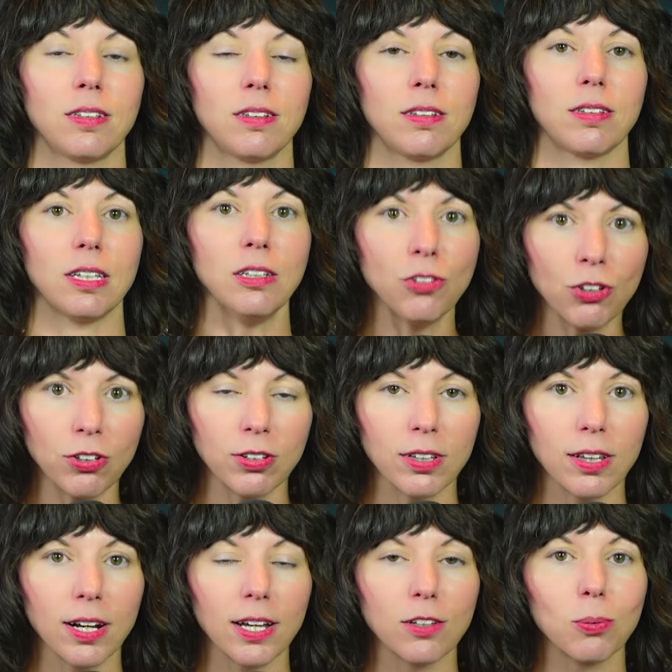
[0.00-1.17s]
It's interesting
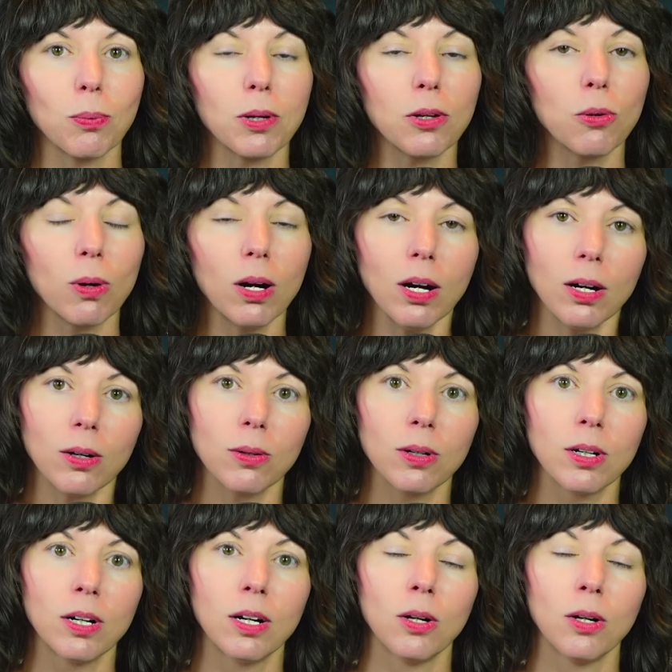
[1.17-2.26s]
that as we grow,